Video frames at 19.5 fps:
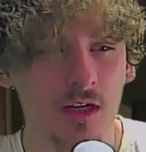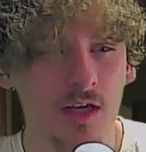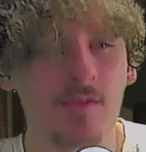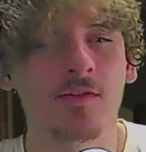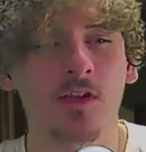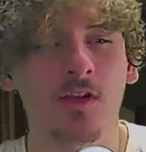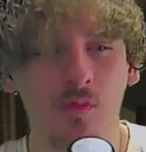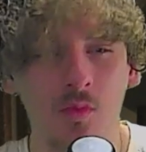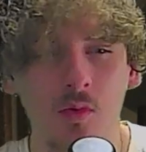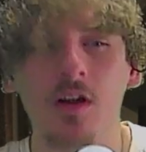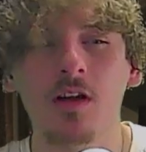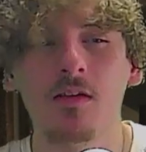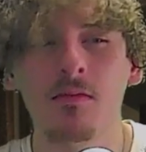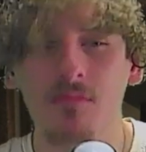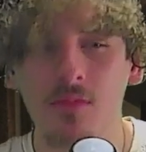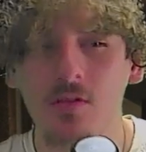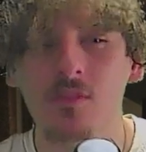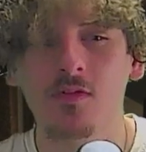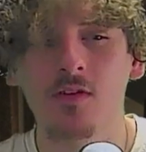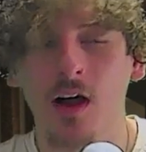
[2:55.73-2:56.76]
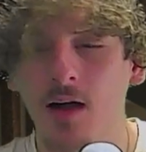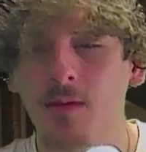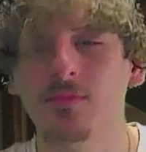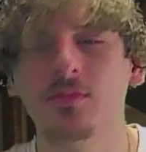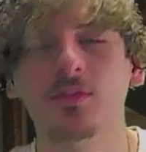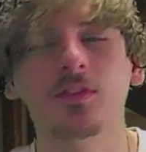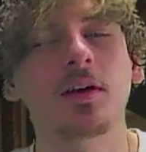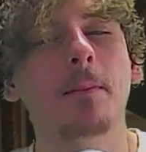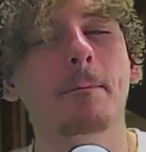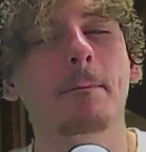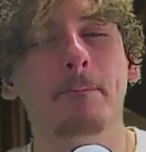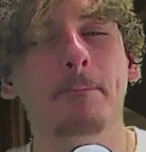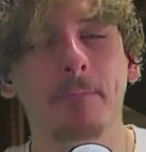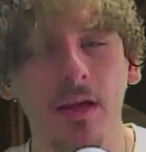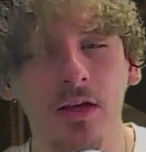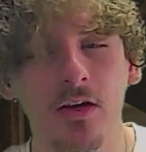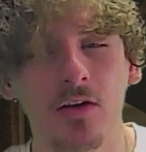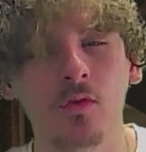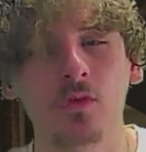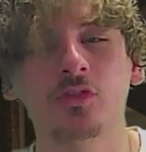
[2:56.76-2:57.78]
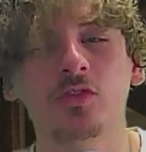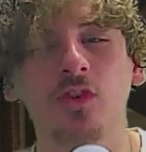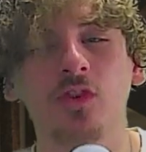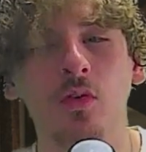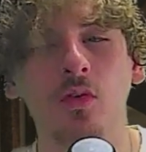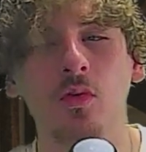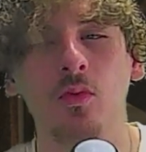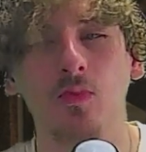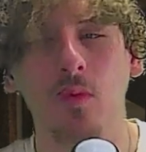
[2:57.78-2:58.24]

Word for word: if you want to move up to middle school